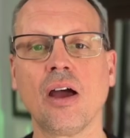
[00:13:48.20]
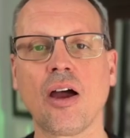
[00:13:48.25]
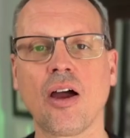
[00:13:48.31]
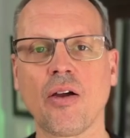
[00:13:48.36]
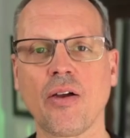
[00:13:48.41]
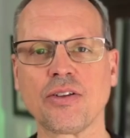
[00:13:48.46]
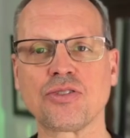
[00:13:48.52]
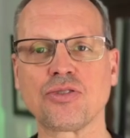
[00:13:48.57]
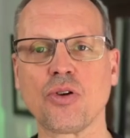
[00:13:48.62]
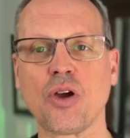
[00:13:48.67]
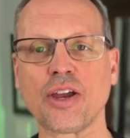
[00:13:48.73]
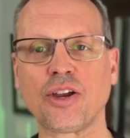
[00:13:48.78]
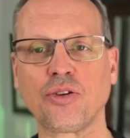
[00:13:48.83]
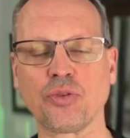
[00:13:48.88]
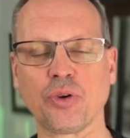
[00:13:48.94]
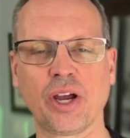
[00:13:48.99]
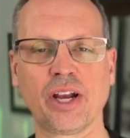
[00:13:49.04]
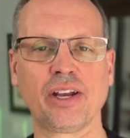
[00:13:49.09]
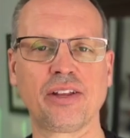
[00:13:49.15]
All right, so I
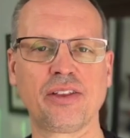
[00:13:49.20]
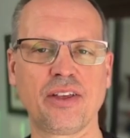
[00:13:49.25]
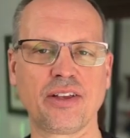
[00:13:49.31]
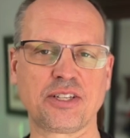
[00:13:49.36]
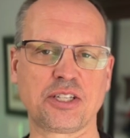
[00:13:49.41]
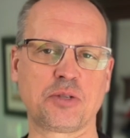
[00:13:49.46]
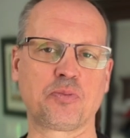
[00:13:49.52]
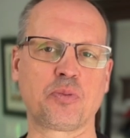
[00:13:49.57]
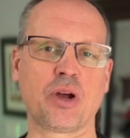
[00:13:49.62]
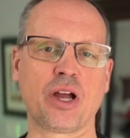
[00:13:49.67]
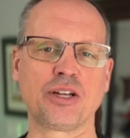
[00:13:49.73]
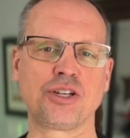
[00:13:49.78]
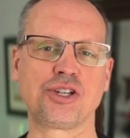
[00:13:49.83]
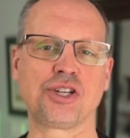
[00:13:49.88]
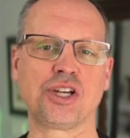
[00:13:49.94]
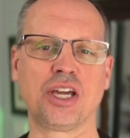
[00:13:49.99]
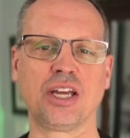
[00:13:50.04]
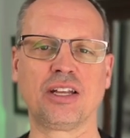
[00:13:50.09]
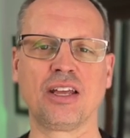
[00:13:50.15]
created this
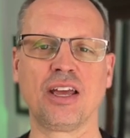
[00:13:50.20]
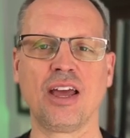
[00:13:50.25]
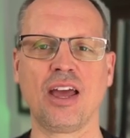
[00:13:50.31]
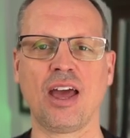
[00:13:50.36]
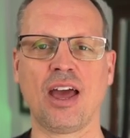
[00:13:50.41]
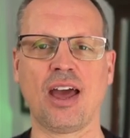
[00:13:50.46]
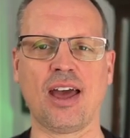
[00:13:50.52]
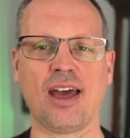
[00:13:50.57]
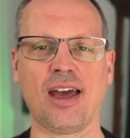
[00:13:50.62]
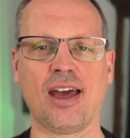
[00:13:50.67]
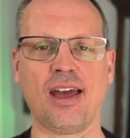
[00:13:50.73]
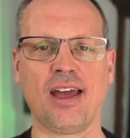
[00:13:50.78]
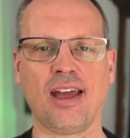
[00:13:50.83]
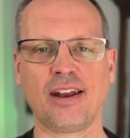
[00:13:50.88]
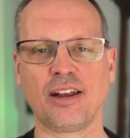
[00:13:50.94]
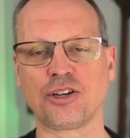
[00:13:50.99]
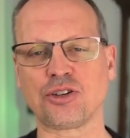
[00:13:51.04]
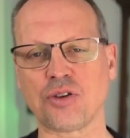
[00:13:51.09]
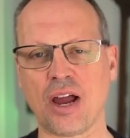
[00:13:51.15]
spreadsheet and
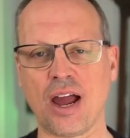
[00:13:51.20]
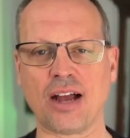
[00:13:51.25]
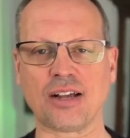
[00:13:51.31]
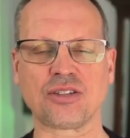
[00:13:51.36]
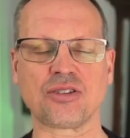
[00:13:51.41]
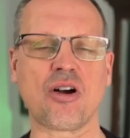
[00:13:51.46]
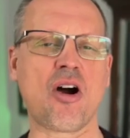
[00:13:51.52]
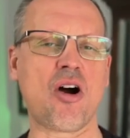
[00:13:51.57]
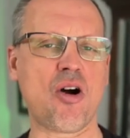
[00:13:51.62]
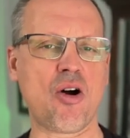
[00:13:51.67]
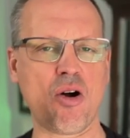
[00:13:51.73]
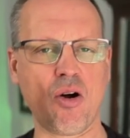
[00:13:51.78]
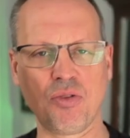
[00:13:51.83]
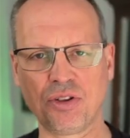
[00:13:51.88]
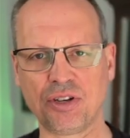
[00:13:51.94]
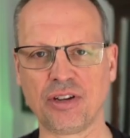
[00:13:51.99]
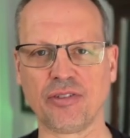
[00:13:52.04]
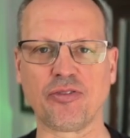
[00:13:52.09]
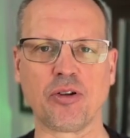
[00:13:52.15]
it tracks all the
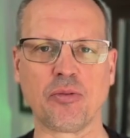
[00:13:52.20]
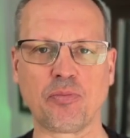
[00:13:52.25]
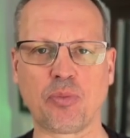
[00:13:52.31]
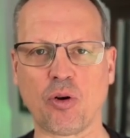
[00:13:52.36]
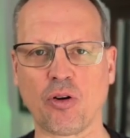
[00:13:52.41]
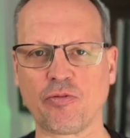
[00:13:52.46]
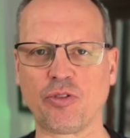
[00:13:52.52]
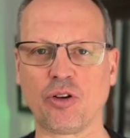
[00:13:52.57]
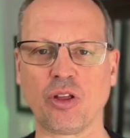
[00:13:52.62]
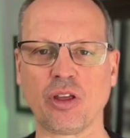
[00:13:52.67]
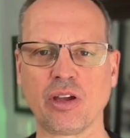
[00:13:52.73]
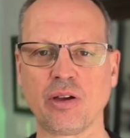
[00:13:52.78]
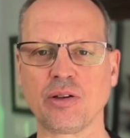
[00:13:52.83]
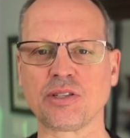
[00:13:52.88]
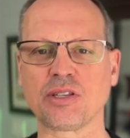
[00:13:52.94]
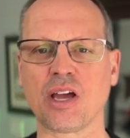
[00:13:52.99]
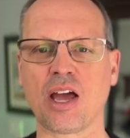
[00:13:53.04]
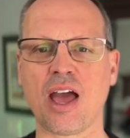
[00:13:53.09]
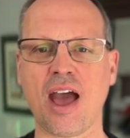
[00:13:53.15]
different portfolios
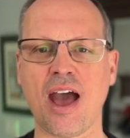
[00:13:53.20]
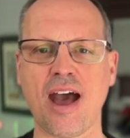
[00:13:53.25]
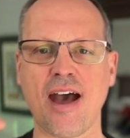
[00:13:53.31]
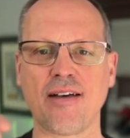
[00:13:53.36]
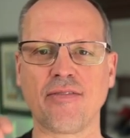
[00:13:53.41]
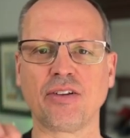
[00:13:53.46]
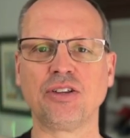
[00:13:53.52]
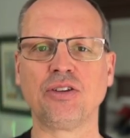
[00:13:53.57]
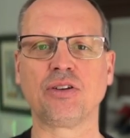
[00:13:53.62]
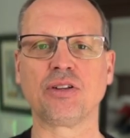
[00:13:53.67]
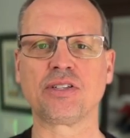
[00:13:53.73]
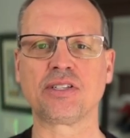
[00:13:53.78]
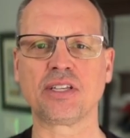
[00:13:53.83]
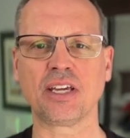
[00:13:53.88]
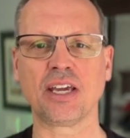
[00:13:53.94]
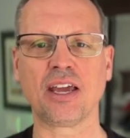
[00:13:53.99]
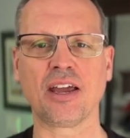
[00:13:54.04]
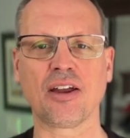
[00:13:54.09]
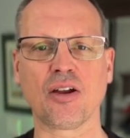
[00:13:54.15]
I have, and you can see
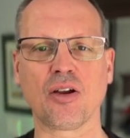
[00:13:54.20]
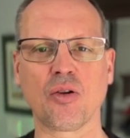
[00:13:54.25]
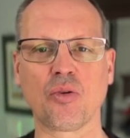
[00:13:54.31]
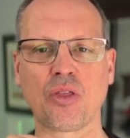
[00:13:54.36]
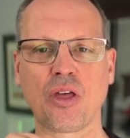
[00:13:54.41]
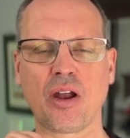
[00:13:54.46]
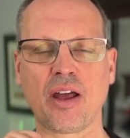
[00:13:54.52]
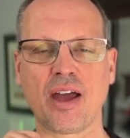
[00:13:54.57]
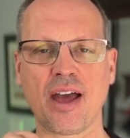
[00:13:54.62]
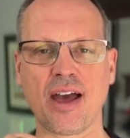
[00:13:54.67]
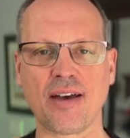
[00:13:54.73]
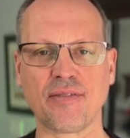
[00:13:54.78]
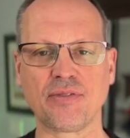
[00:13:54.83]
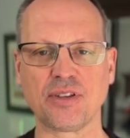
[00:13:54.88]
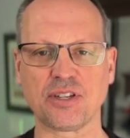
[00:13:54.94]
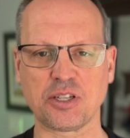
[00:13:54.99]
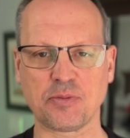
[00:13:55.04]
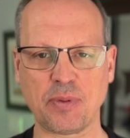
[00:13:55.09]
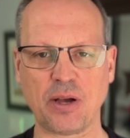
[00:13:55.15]
here that I have this
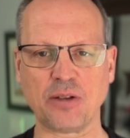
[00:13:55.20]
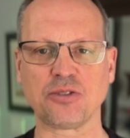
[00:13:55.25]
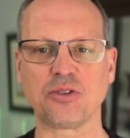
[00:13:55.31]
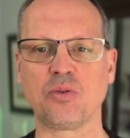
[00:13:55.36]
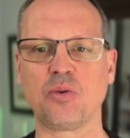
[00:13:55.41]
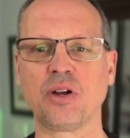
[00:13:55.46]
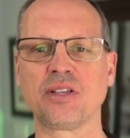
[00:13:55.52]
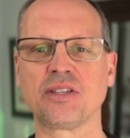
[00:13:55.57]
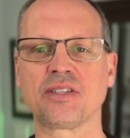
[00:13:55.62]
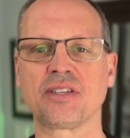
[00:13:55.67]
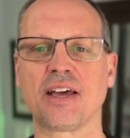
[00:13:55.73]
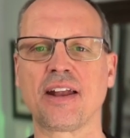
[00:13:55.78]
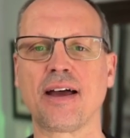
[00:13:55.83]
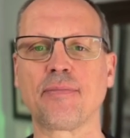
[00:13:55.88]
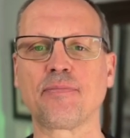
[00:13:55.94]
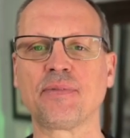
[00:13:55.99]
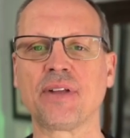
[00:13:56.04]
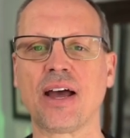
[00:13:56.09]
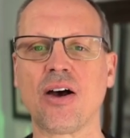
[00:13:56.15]
Spousal one set
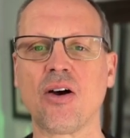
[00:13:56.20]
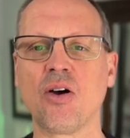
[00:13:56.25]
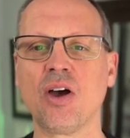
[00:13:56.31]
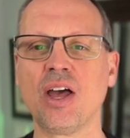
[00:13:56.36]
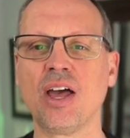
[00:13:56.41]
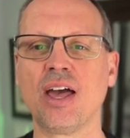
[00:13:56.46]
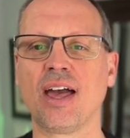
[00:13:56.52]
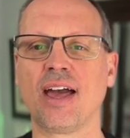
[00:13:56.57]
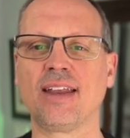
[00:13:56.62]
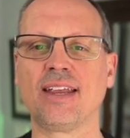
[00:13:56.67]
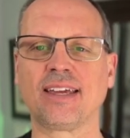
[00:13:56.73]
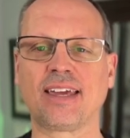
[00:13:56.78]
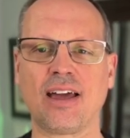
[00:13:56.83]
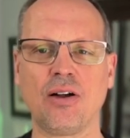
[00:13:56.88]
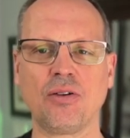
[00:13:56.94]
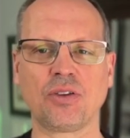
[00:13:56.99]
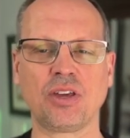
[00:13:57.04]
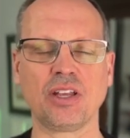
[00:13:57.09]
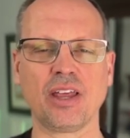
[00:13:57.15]
up now, and it
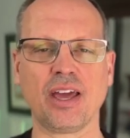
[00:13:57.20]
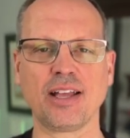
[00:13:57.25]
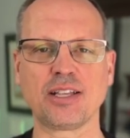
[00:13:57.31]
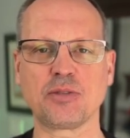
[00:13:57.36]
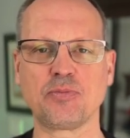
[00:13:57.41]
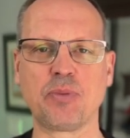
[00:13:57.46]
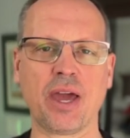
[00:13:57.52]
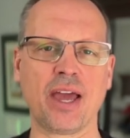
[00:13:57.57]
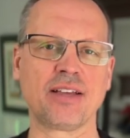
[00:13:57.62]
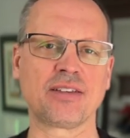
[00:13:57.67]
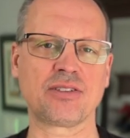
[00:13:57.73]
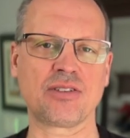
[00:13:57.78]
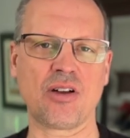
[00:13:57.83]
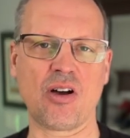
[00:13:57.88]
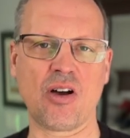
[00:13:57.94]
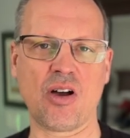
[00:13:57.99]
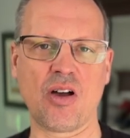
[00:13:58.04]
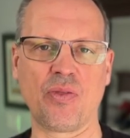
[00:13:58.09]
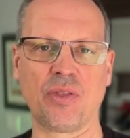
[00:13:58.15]
calculates based
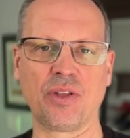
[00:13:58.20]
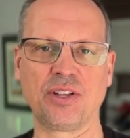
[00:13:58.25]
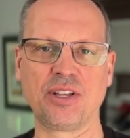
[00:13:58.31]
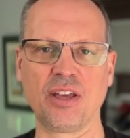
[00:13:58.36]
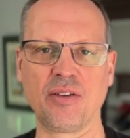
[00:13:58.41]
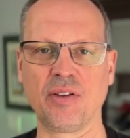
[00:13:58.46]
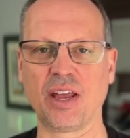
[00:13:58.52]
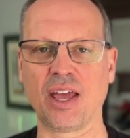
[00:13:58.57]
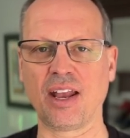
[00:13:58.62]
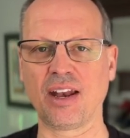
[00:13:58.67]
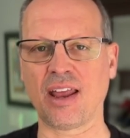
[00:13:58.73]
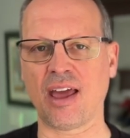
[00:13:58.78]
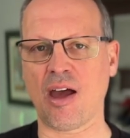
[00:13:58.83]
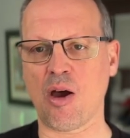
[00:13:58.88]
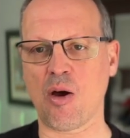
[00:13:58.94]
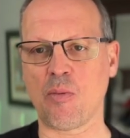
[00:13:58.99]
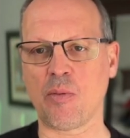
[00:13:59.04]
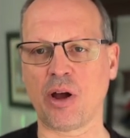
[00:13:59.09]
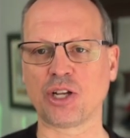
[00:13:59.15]
on the dividend how
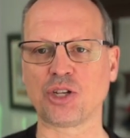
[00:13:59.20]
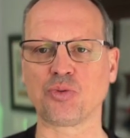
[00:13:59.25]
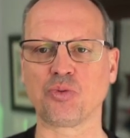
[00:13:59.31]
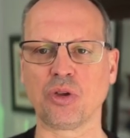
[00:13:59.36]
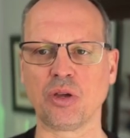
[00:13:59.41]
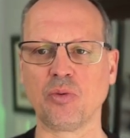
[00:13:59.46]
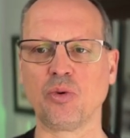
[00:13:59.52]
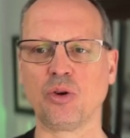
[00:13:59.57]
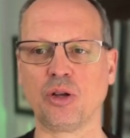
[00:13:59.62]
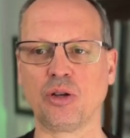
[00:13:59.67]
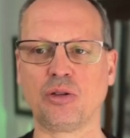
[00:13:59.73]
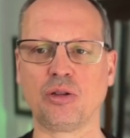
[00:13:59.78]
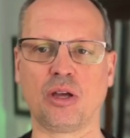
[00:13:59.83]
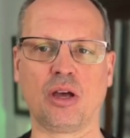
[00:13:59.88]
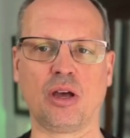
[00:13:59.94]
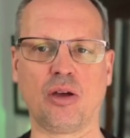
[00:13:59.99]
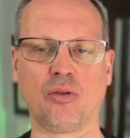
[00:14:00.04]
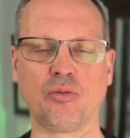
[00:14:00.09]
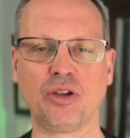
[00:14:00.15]
much we would
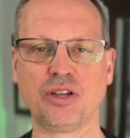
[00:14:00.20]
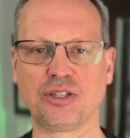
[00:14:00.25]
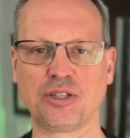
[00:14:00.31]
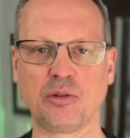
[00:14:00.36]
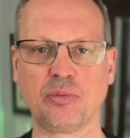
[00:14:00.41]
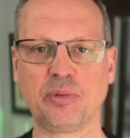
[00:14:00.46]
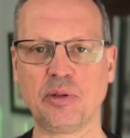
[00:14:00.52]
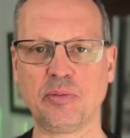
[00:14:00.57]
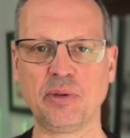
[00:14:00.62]
reasonably be